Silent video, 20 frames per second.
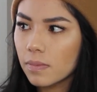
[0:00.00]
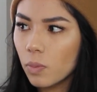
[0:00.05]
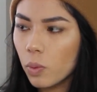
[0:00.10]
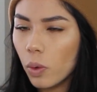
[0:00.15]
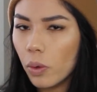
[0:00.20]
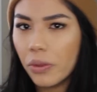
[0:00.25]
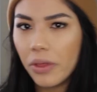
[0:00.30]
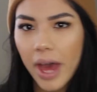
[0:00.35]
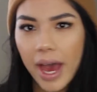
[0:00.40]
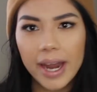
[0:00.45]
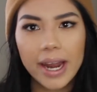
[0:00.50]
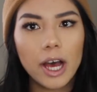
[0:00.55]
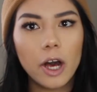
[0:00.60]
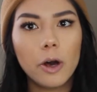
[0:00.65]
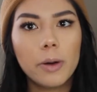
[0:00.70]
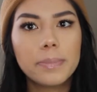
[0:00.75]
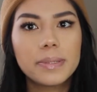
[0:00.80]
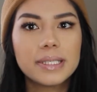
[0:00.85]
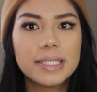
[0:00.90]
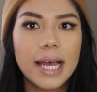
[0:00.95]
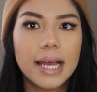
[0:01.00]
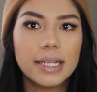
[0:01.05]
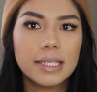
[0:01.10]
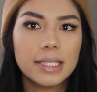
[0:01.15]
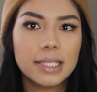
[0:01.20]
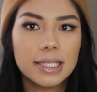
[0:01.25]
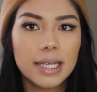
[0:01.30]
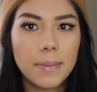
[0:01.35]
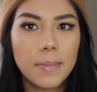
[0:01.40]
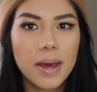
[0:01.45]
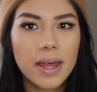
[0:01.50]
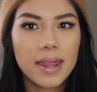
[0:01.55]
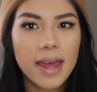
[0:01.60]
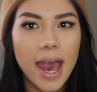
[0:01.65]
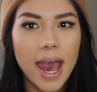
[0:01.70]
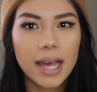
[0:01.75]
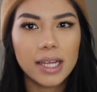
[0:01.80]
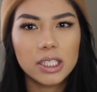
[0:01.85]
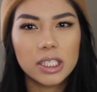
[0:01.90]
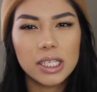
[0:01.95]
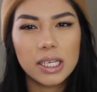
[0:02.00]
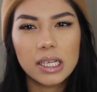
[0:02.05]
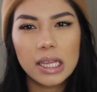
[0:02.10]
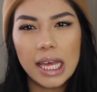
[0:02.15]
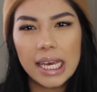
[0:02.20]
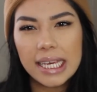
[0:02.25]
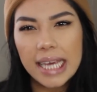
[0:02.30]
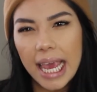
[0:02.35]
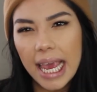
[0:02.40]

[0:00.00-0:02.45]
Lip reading: will that help set some of that like